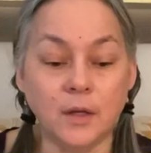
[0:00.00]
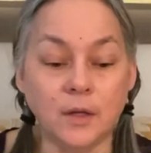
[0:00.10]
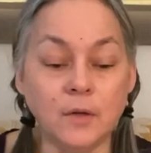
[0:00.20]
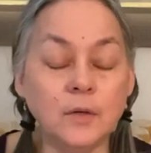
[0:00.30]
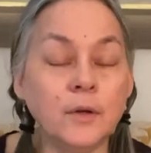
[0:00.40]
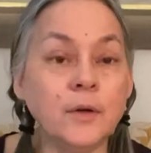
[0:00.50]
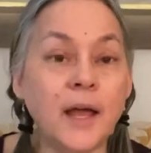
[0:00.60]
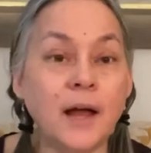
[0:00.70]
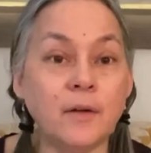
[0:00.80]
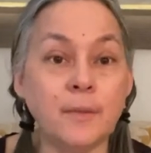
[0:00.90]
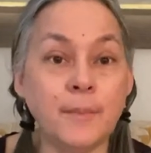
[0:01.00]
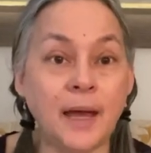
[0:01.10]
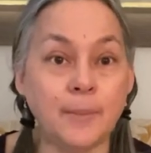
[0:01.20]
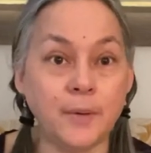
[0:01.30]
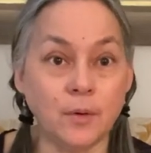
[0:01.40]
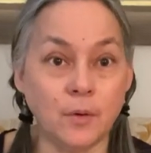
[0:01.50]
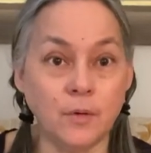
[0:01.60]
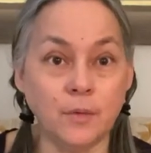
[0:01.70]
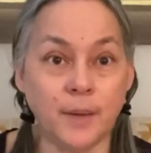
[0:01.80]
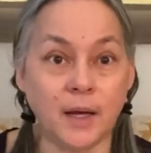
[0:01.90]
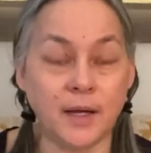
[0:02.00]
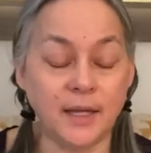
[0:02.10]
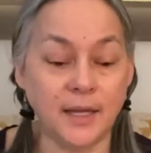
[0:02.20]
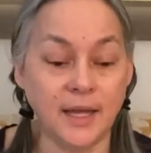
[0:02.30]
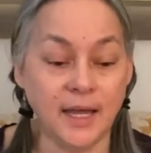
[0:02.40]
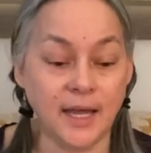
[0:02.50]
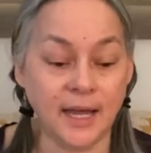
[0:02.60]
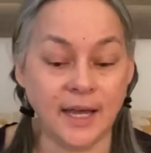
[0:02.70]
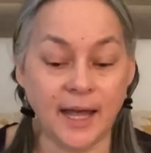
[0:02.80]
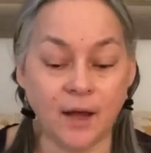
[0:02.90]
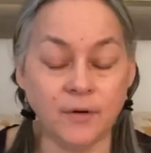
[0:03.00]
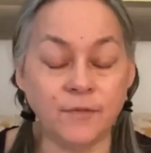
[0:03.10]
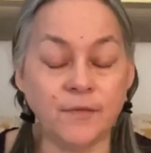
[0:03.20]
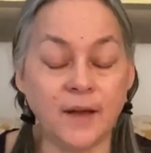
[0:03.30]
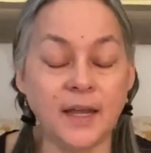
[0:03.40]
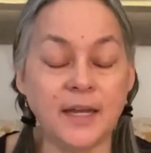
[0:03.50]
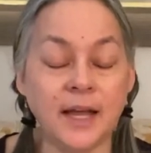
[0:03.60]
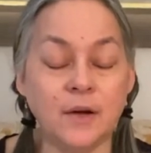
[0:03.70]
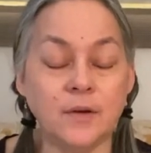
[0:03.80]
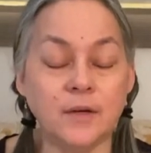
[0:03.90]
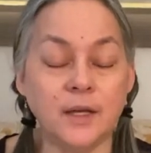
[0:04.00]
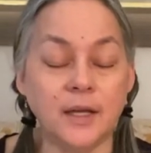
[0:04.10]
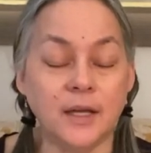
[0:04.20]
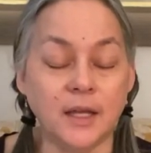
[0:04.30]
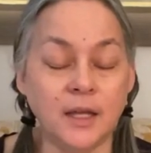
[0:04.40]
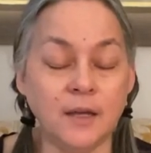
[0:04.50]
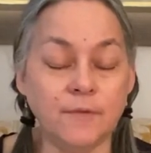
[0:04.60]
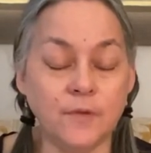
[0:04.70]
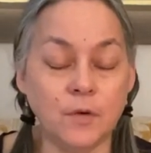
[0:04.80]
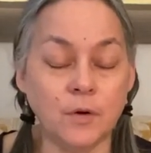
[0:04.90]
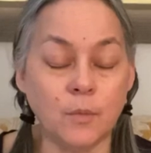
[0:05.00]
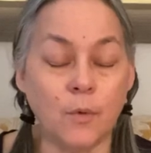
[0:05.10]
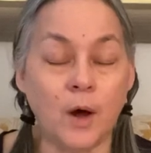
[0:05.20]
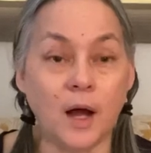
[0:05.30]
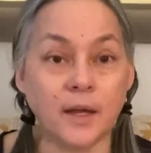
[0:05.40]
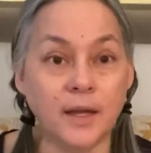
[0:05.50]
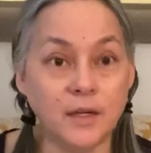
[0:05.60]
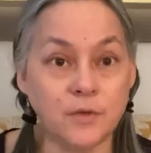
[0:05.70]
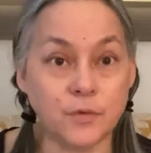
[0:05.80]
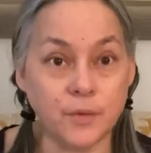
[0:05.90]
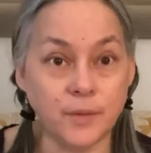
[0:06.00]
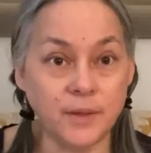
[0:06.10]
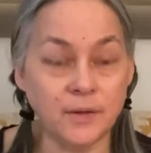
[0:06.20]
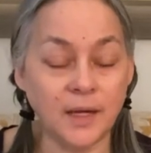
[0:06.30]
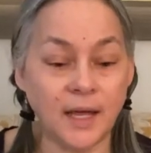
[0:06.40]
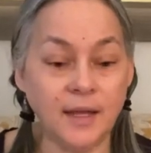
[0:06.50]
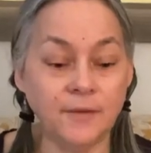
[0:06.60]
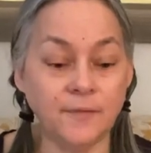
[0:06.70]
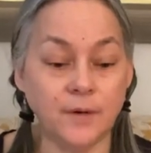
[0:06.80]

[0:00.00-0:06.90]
you learn how to map your own body and how to find out if you're walking true in your life